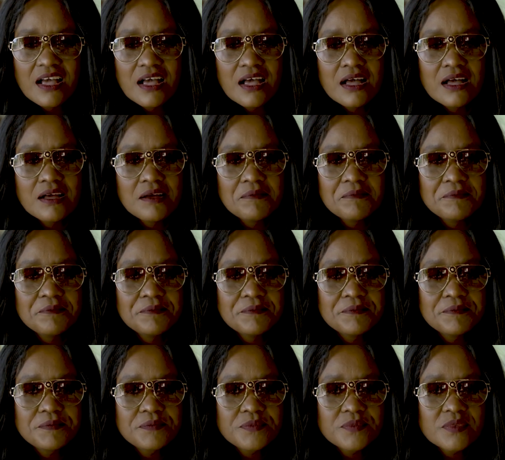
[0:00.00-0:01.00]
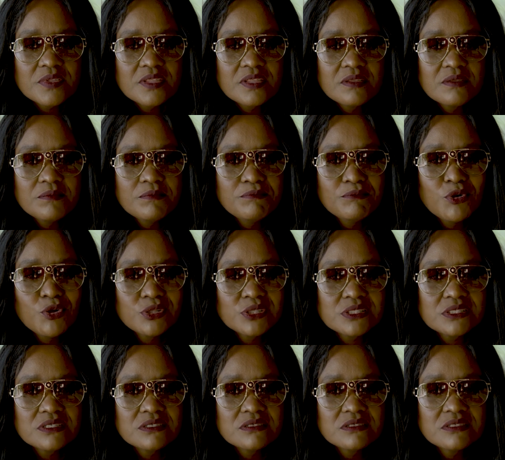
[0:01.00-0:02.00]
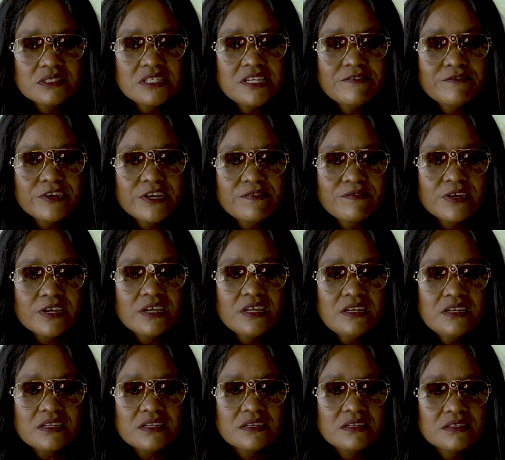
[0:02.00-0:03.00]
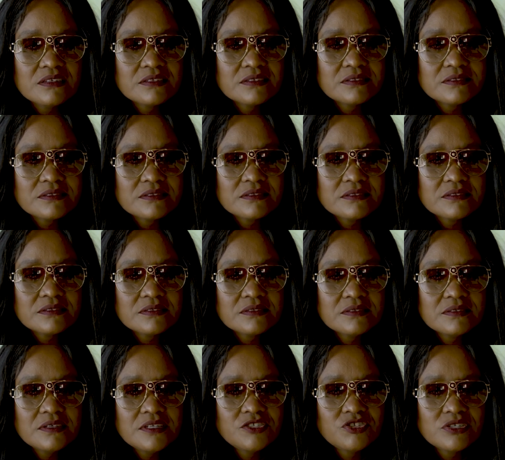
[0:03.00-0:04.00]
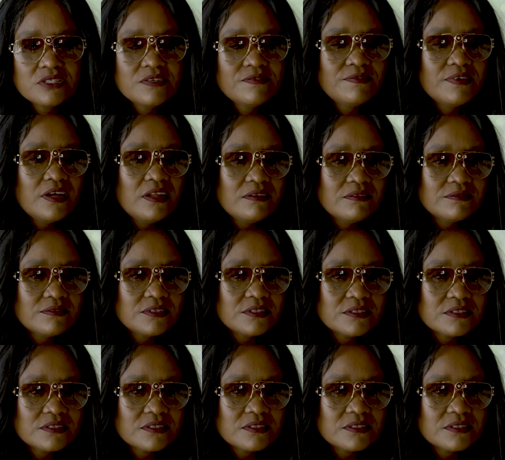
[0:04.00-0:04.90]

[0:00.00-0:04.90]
have. But slavery never ended. It just evolved.